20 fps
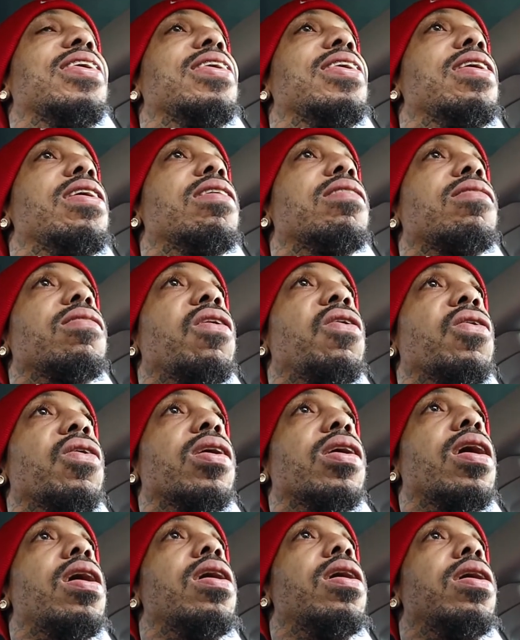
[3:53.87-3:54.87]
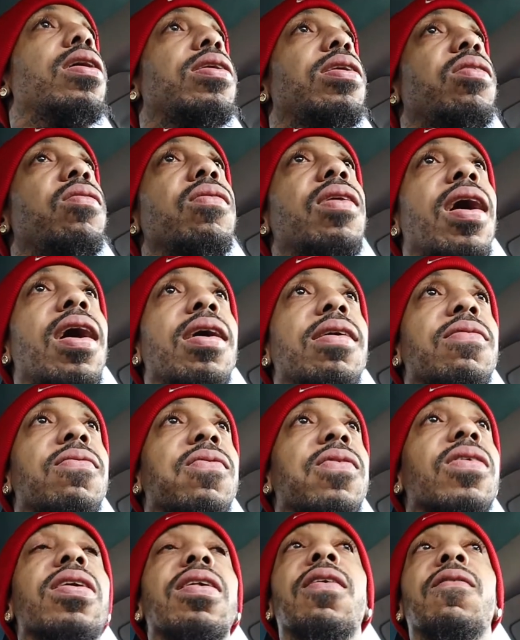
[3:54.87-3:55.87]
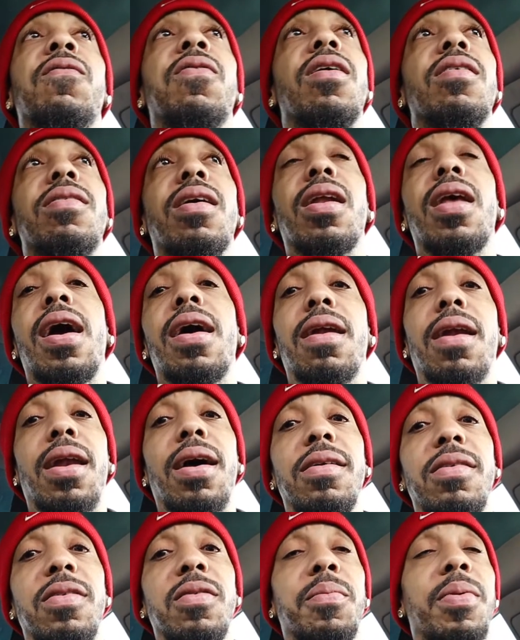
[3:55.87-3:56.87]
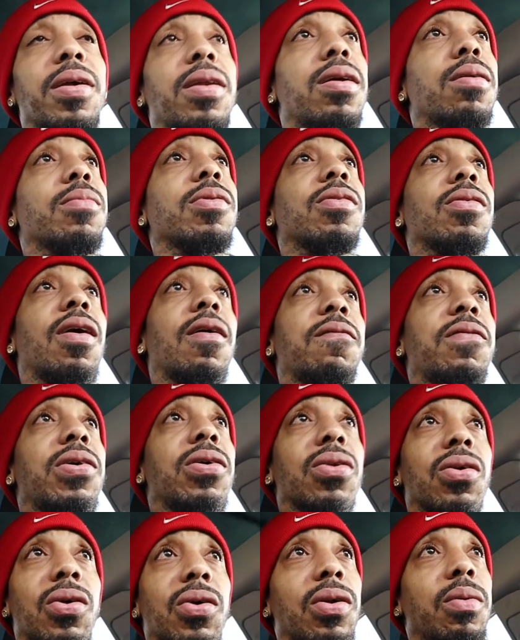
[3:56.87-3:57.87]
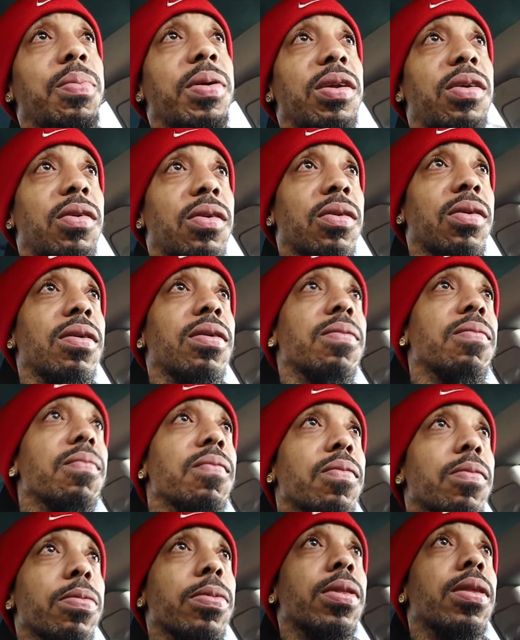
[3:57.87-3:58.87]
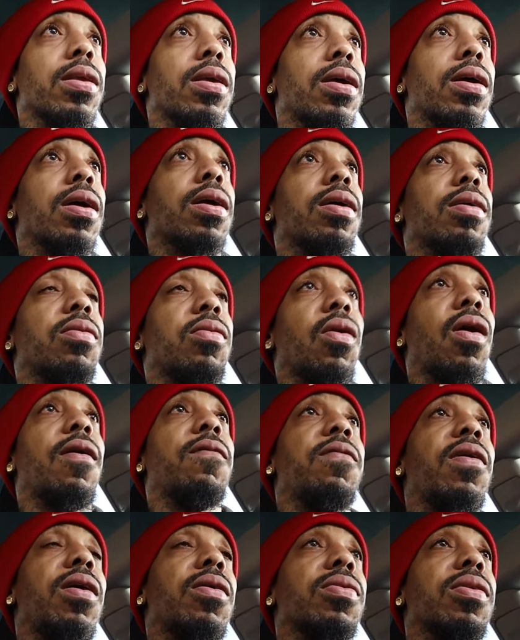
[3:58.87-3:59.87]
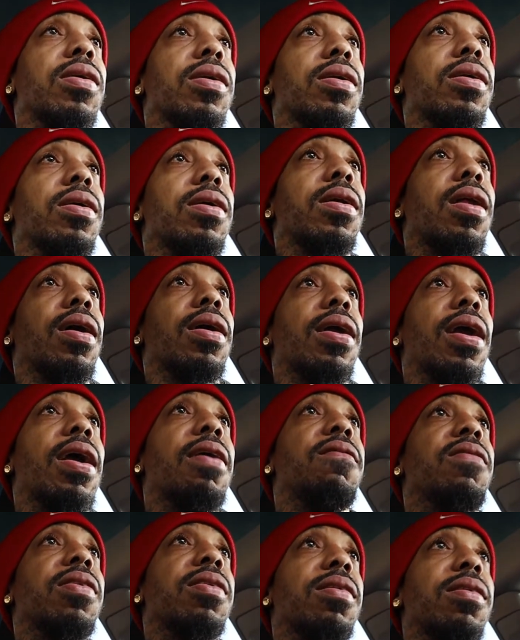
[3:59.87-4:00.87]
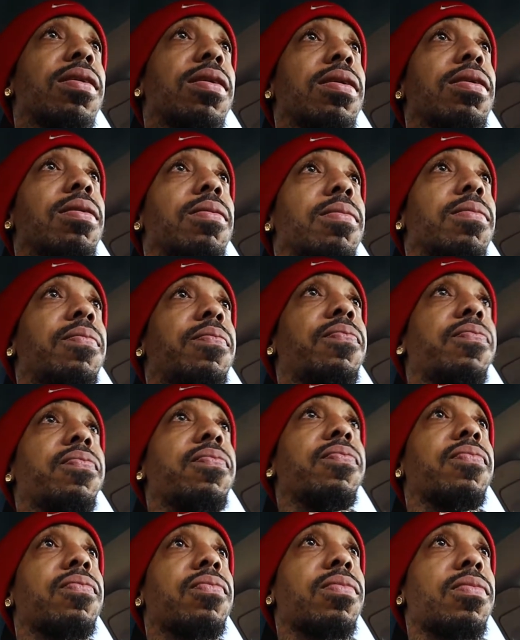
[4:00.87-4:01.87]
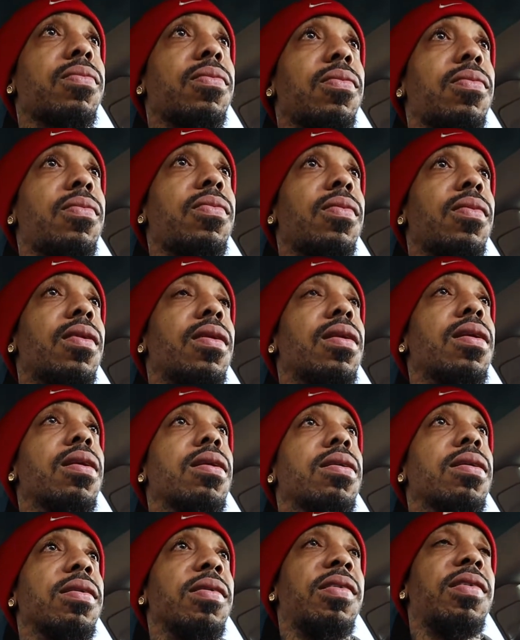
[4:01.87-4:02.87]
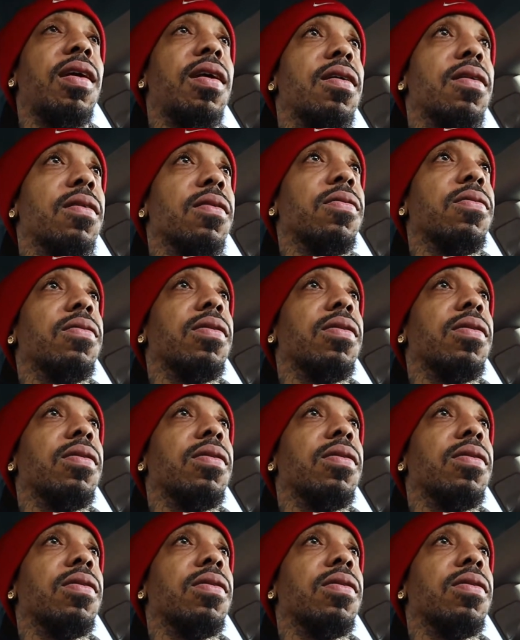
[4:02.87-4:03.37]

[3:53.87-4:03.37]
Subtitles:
yeah, so did you guys, because at first I didn't have a license plate number, so I found it on the picture. So I found it and I gave it to the sheriff.